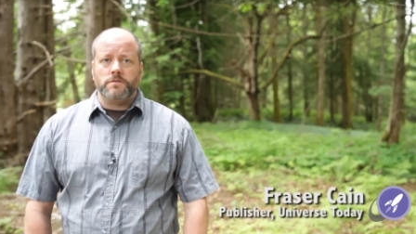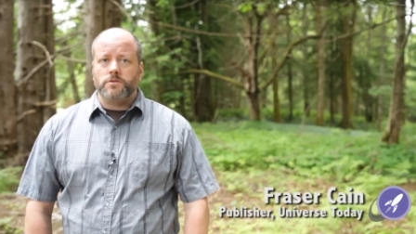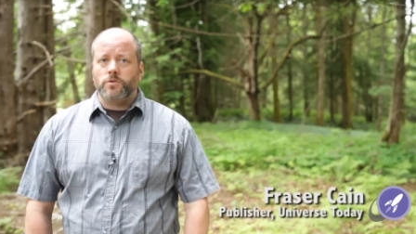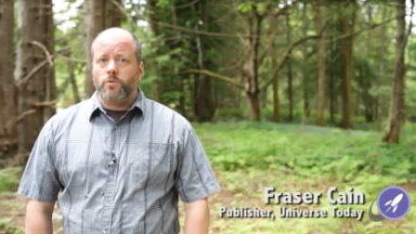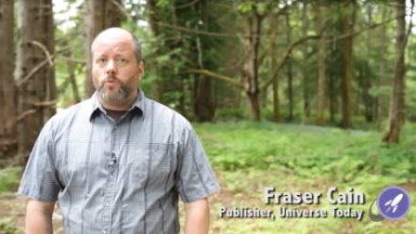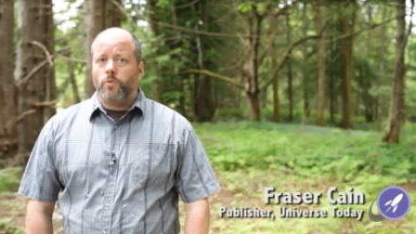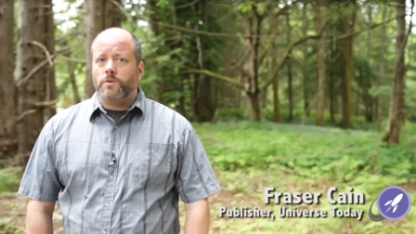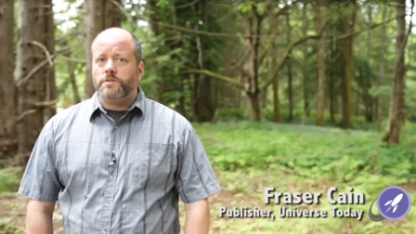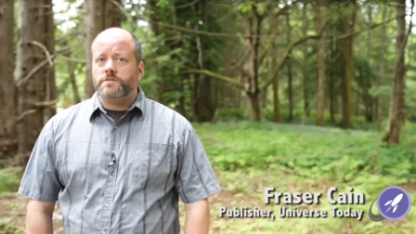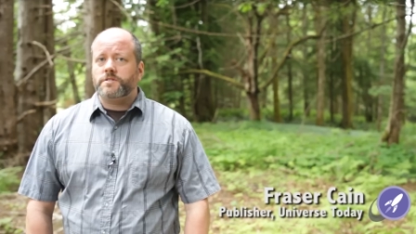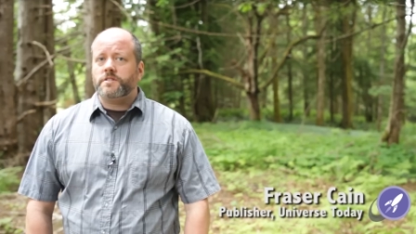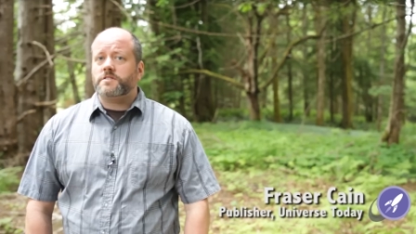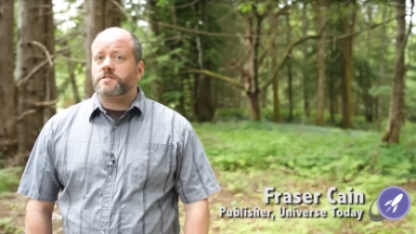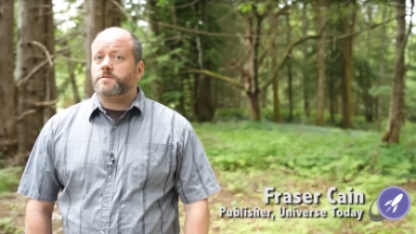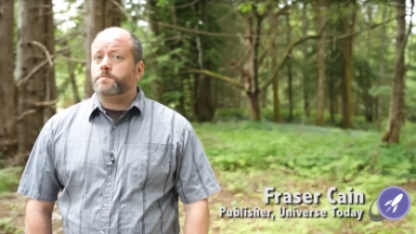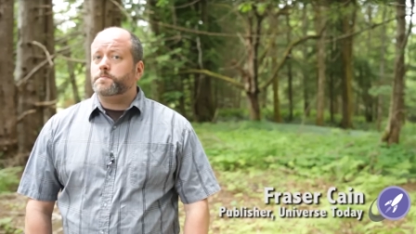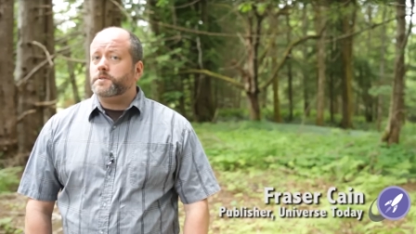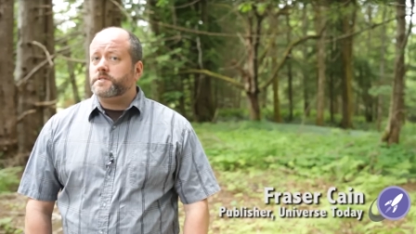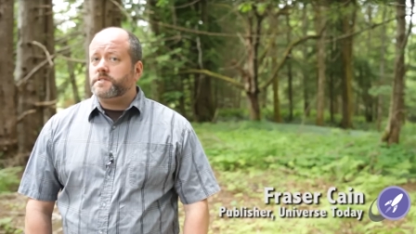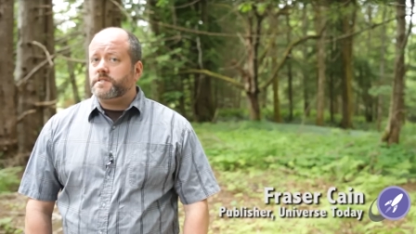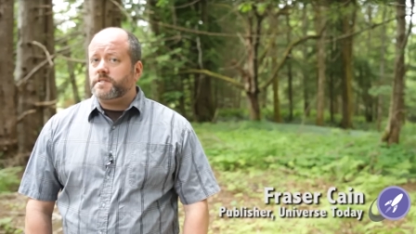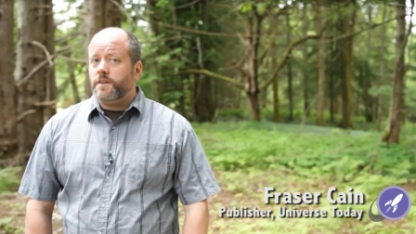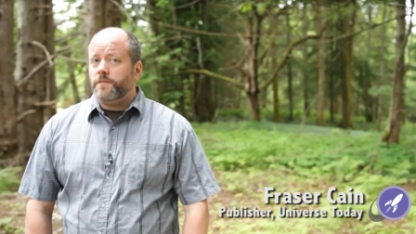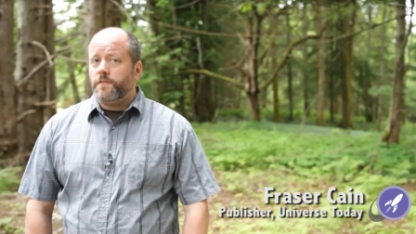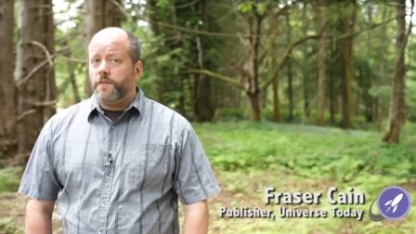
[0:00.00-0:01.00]
towards a
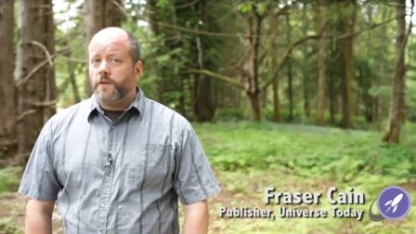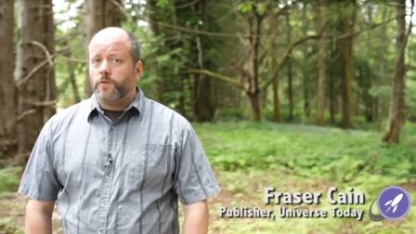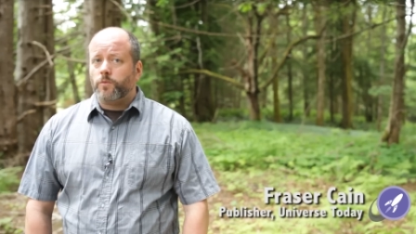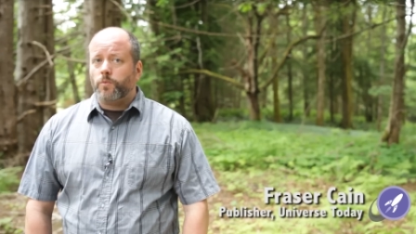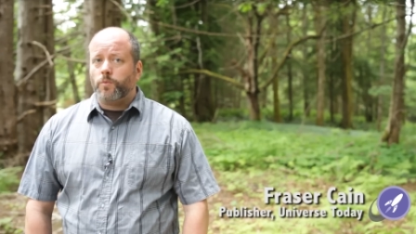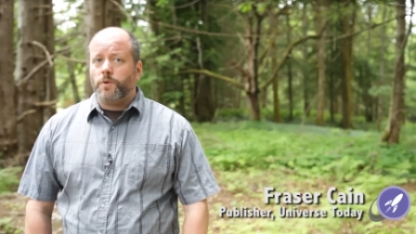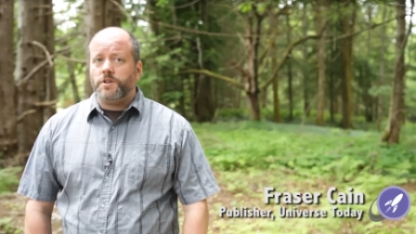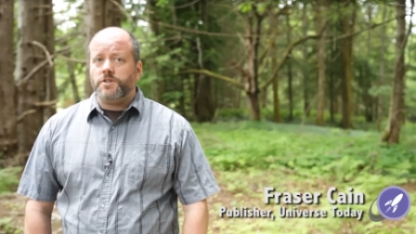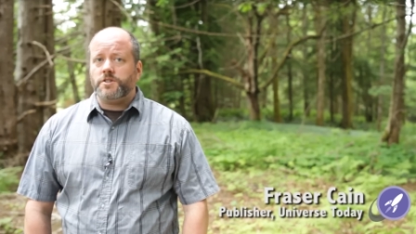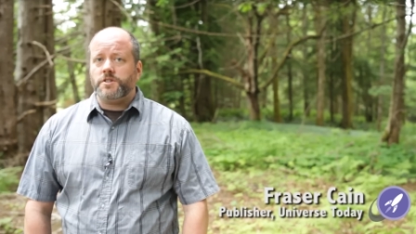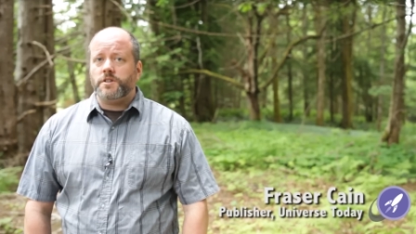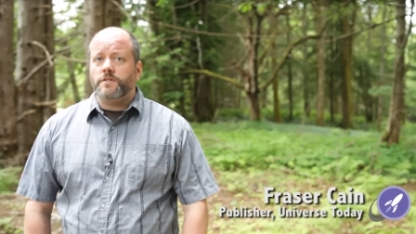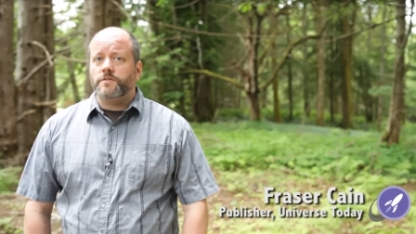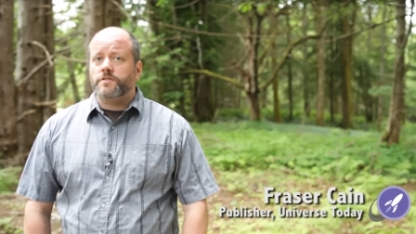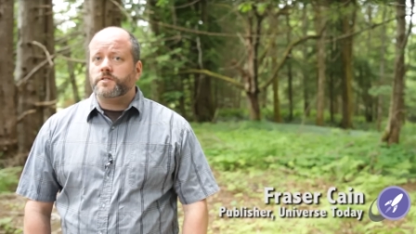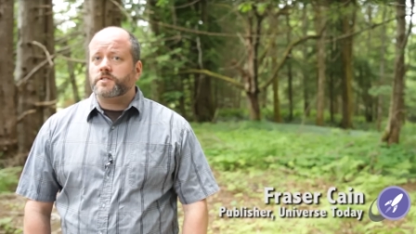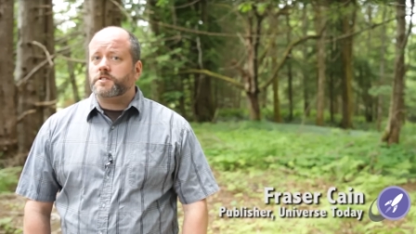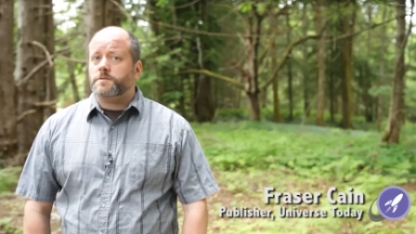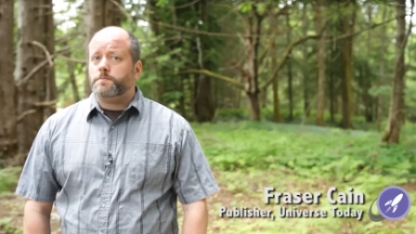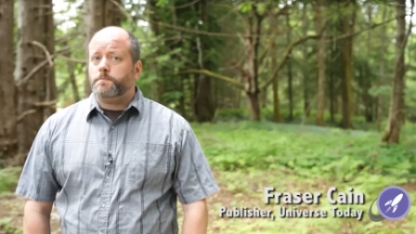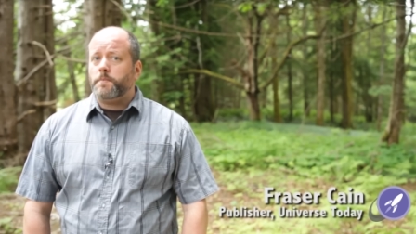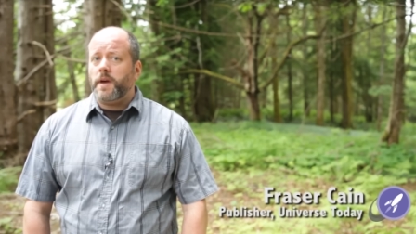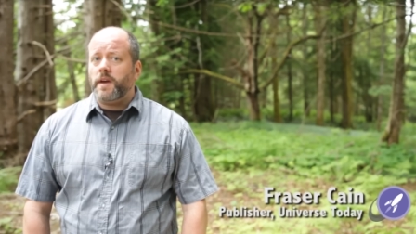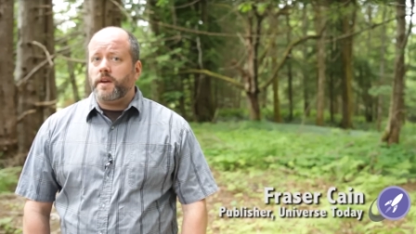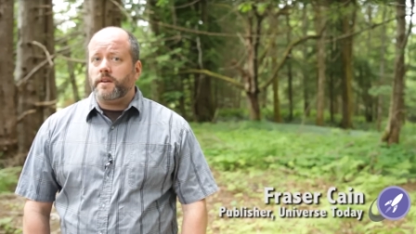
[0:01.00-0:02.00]
specific region of
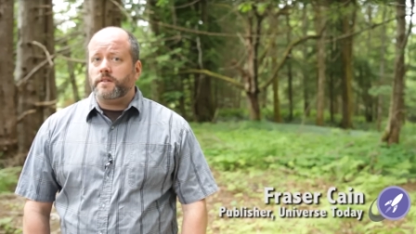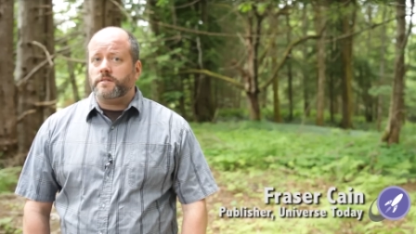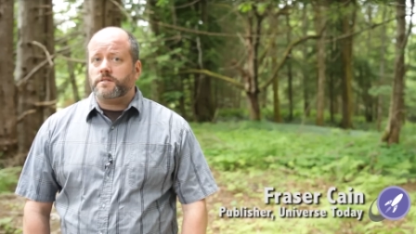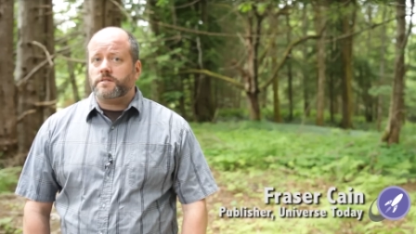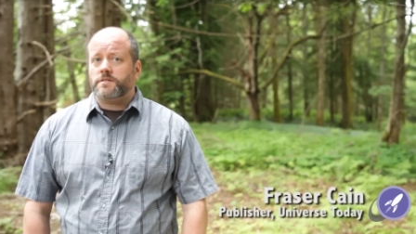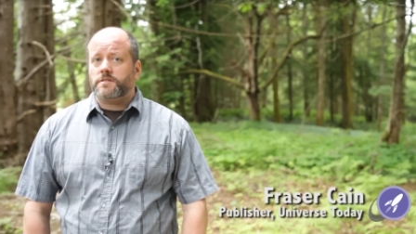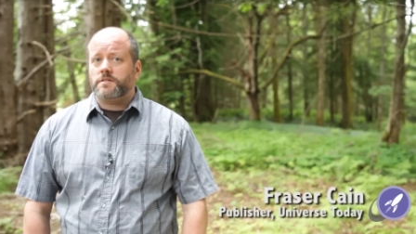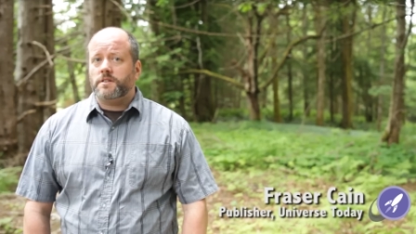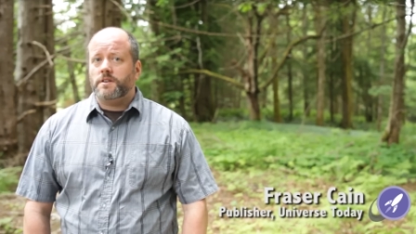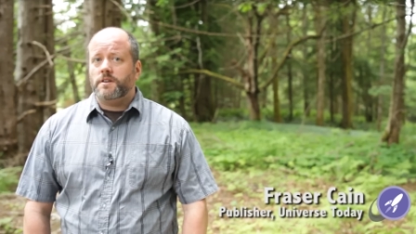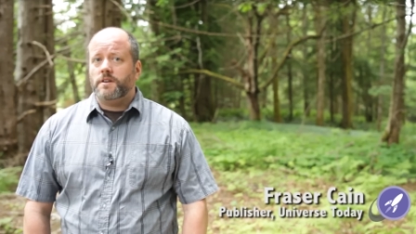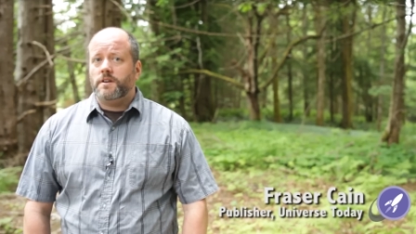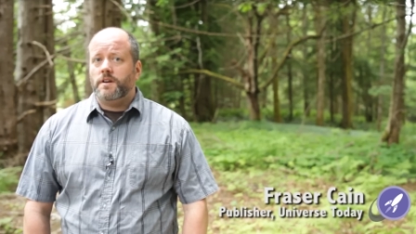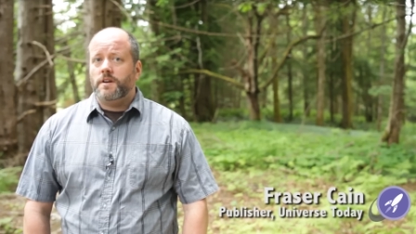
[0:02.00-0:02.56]
space.